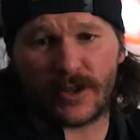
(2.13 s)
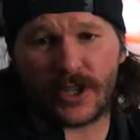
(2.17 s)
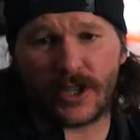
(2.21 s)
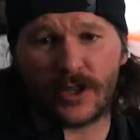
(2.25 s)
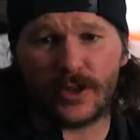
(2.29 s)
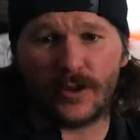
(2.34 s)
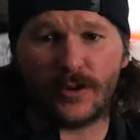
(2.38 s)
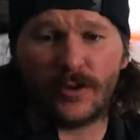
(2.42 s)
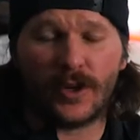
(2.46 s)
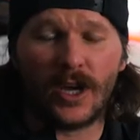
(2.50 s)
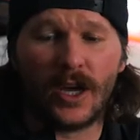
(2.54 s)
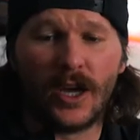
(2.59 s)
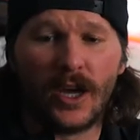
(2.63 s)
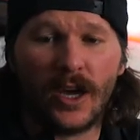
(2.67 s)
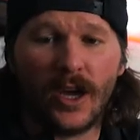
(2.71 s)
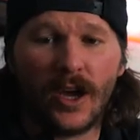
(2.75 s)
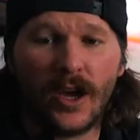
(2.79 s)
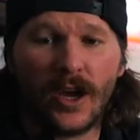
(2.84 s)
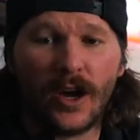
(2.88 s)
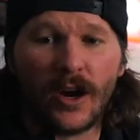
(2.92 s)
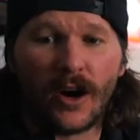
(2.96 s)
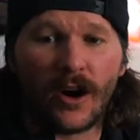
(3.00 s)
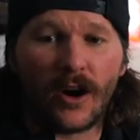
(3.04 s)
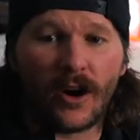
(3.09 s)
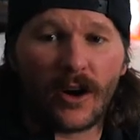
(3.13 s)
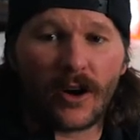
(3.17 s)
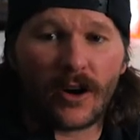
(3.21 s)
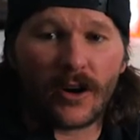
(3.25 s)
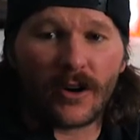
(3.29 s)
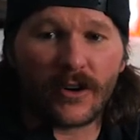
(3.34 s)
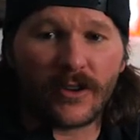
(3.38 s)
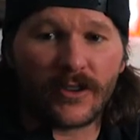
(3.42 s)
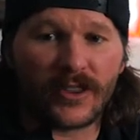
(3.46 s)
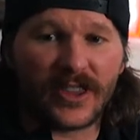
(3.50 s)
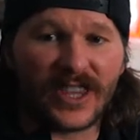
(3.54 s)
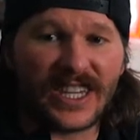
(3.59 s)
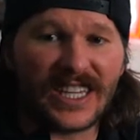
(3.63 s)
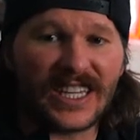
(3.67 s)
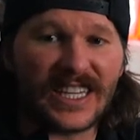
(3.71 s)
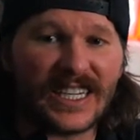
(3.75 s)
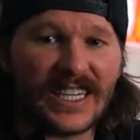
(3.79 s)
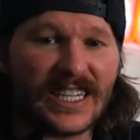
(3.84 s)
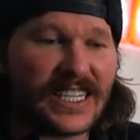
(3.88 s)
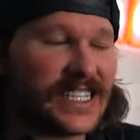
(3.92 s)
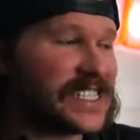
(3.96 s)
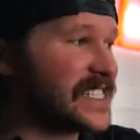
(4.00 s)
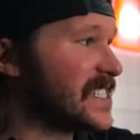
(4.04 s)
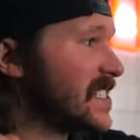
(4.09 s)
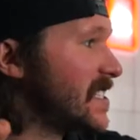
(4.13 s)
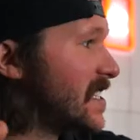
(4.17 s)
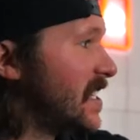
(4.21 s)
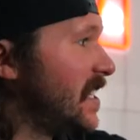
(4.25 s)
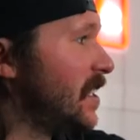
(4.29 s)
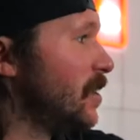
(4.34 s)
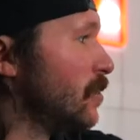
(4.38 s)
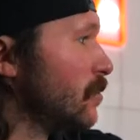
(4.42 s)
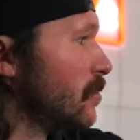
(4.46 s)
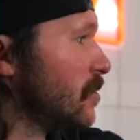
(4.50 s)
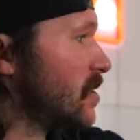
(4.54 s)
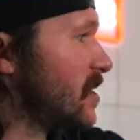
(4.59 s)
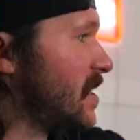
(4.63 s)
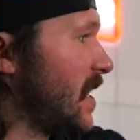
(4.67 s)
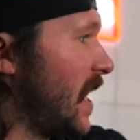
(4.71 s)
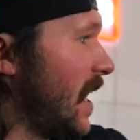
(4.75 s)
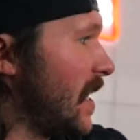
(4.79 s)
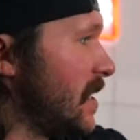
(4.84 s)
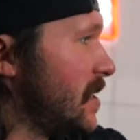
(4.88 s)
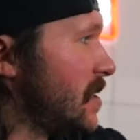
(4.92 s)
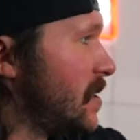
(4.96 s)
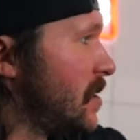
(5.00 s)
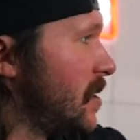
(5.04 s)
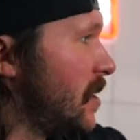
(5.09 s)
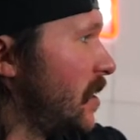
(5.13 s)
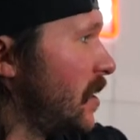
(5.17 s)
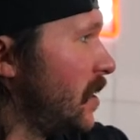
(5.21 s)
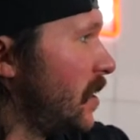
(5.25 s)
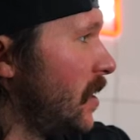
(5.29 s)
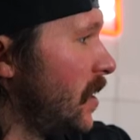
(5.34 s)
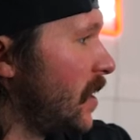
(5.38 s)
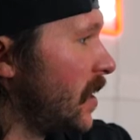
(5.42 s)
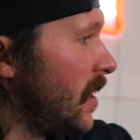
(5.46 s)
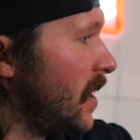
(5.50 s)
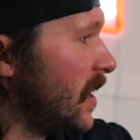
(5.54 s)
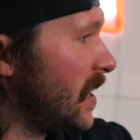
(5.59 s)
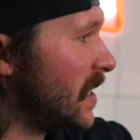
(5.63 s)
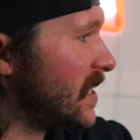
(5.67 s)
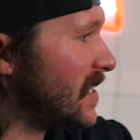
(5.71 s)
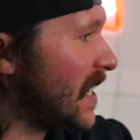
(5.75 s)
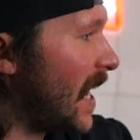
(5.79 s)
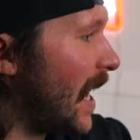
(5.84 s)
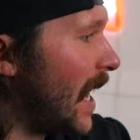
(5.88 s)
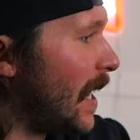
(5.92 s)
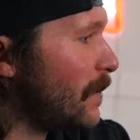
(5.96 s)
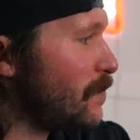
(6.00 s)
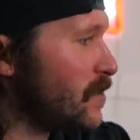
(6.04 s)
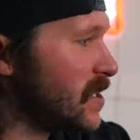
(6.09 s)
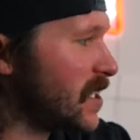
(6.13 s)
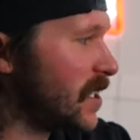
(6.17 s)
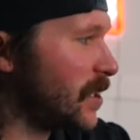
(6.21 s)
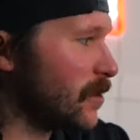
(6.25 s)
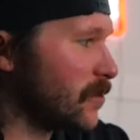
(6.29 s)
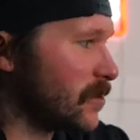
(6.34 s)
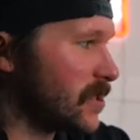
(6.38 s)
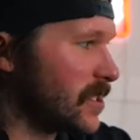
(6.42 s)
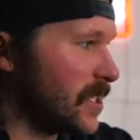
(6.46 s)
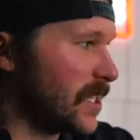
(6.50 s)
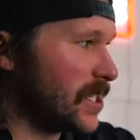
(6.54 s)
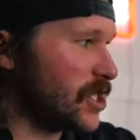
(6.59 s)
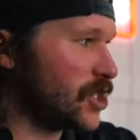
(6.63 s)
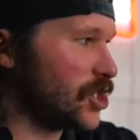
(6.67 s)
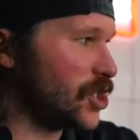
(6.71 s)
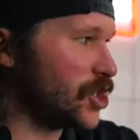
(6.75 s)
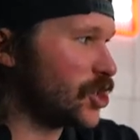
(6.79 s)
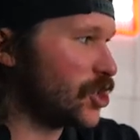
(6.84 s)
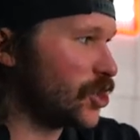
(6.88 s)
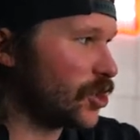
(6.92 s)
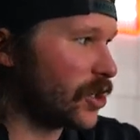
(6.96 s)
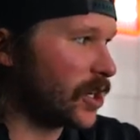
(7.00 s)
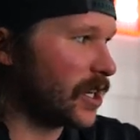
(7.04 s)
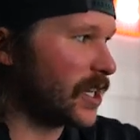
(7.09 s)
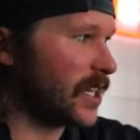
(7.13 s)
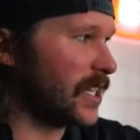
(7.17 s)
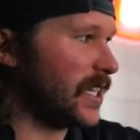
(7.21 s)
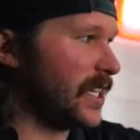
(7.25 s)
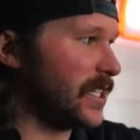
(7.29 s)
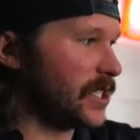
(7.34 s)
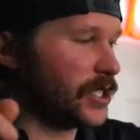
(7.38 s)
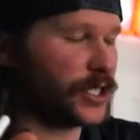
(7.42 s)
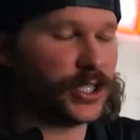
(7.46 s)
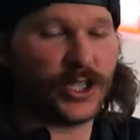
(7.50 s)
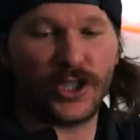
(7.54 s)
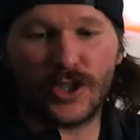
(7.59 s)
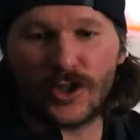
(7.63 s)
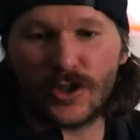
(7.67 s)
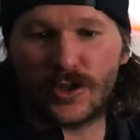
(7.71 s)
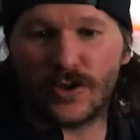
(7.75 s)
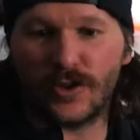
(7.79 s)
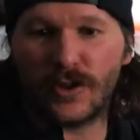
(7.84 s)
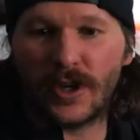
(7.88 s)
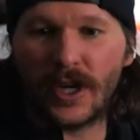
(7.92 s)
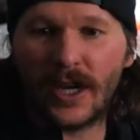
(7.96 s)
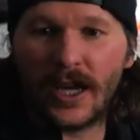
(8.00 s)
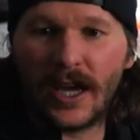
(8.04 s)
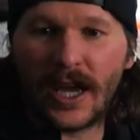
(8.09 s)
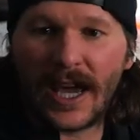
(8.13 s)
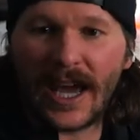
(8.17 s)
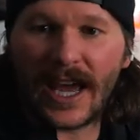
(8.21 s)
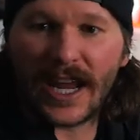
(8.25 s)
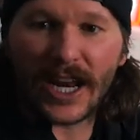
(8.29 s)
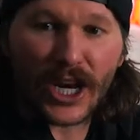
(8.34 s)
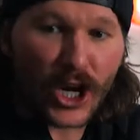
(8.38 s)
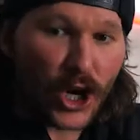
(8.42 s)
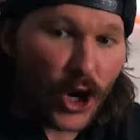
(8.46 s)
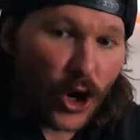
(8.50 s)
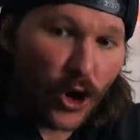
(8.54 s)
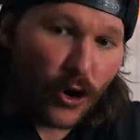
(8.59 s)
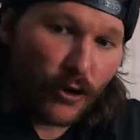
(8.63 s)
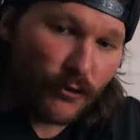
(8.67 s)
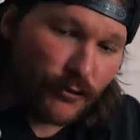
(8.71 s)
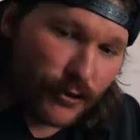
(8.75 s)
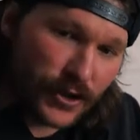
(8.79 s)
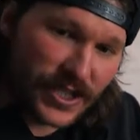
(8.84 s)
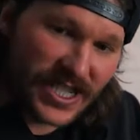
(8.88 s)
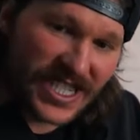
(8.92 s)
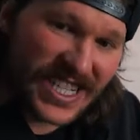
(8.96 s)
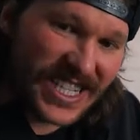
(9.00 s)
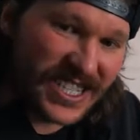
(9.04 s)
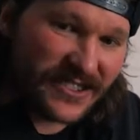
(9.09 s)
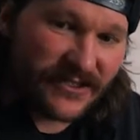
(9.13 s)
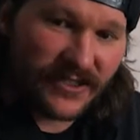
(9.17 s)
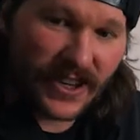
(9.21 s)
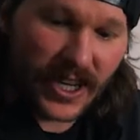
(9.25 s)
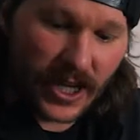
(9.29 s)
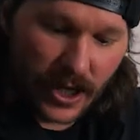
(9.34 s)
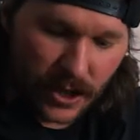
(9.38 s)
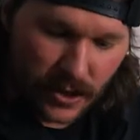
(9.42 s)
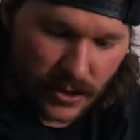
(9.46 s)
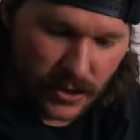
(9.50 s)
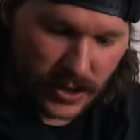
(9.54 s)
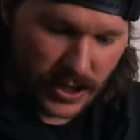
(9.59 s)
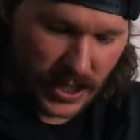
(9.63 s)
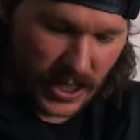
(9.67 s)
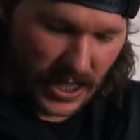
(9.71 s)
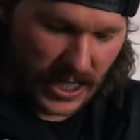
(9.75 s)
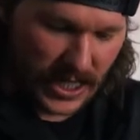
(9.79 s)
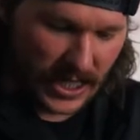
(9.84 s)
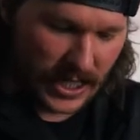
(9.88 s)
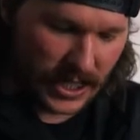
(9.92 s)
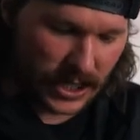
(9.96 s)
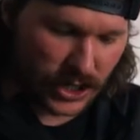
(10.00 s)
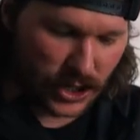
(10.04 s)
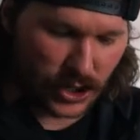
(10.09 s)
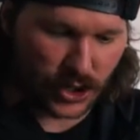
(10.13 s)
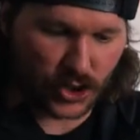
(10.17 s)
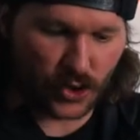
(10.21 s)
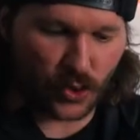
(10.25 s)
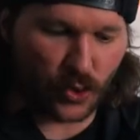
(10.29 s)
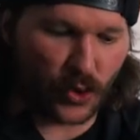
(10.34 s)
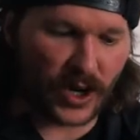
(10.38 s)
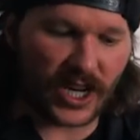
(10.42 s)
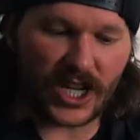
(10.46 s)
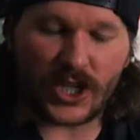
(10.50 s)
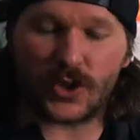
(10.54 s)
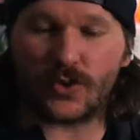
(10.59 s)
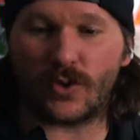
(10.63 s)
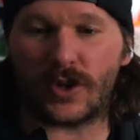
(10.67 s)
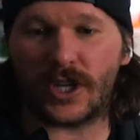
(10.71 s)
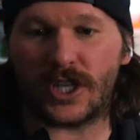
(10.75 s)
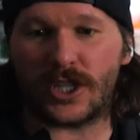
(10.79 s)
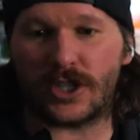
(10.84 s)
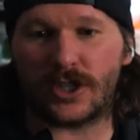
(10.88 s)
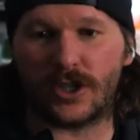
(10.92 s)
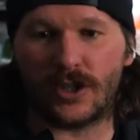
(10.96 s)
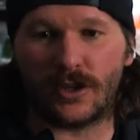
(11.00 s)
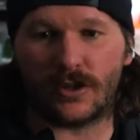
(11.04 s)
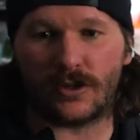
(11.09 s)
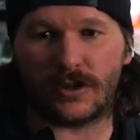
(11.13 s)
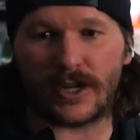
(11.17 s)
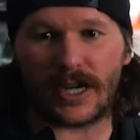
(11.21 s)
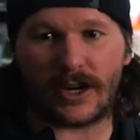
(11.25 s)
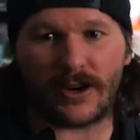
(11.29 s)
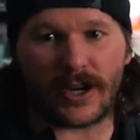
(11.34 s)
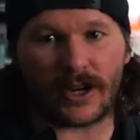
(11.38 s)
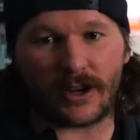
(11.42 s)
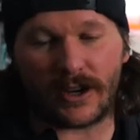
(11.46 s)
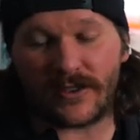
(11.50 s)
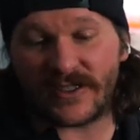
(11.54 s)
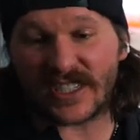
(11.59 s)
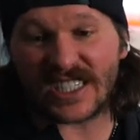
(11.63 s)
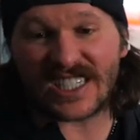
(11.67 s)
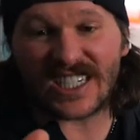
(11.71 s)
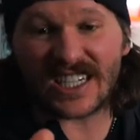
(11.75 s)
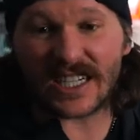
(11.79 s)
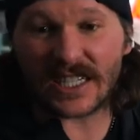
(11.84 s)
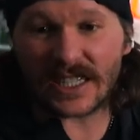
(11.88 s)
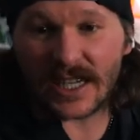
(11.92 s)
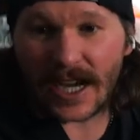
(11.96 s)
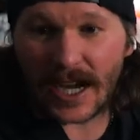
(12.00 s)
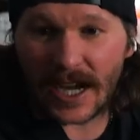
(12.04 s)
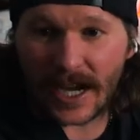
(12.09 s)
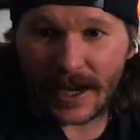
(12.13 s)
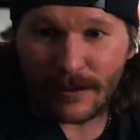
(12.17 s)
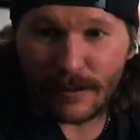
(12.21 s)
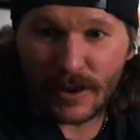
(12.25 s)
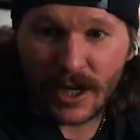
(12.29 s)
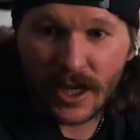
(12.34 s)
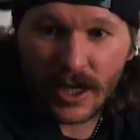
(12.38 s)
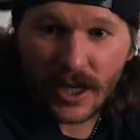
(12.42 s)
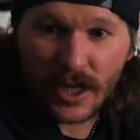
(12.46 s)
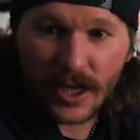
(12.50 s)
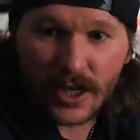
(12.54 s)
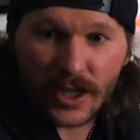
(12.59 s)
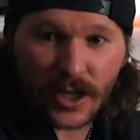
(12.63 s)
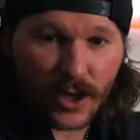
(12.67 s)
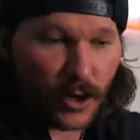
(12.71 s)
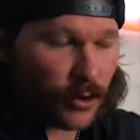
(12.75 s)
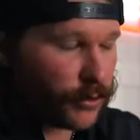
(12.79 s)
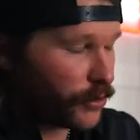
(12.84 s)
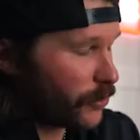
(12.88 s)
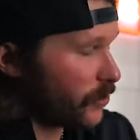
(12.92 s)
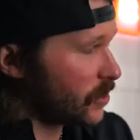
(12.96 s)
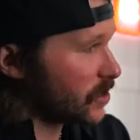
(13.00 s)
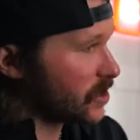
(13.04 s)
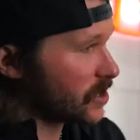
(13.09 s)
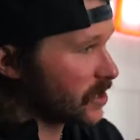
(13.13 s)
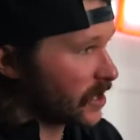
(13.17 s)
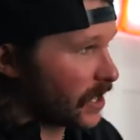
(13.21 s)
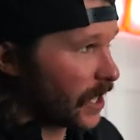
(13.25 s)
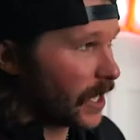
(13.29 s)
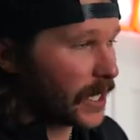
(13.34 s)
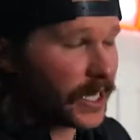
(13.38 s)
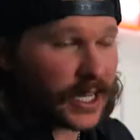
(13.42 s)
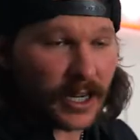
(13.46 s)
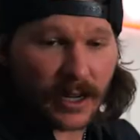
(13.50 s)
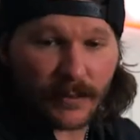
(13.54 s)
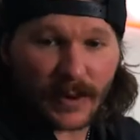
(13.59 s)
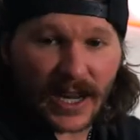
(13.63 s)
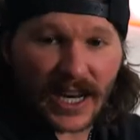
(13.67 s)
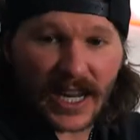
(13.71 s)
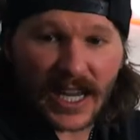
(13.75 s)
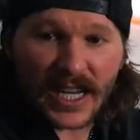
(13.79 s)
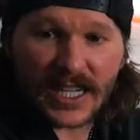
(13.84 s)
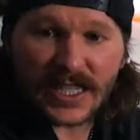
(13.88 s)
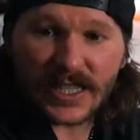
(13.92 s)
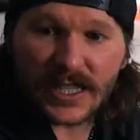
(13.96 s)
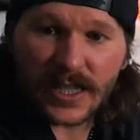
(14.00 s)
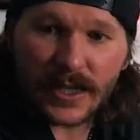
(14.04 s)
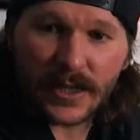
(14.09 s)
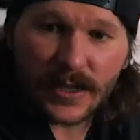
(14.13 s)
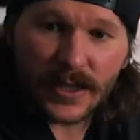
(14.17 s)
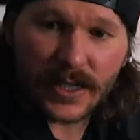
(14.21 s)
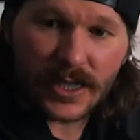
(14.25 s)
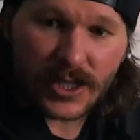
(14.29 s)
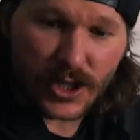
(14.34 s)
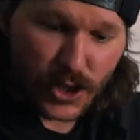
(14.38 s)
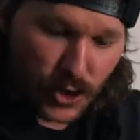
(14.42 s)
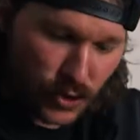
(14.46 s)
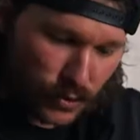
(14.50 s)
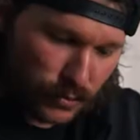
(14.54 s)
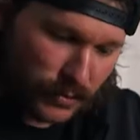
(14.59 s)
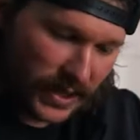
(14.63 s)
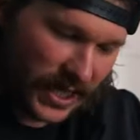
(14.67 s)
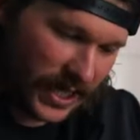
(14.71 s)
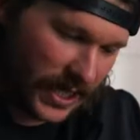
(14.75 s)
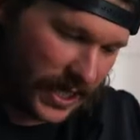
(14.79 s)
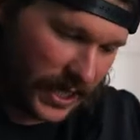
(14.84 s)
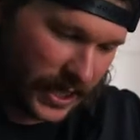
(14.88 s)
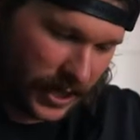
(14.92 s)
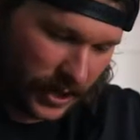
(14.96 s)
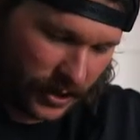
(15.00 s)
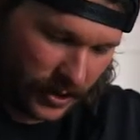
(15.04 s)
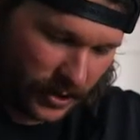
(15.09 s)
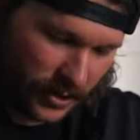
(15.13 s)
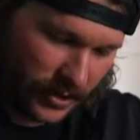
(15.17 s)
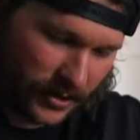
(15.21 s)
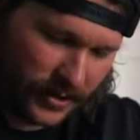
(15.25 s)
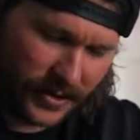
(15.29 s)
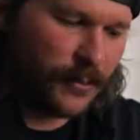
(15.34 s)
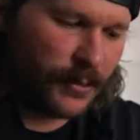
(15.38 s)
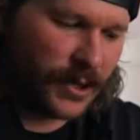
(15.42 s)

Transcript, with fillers: with you are the skill sets, the top skill sets that you're gonna need to do and know for six figures in 2022. Now I don't have a ton of time to go through this because I gotta get on my next Zoom meeting here.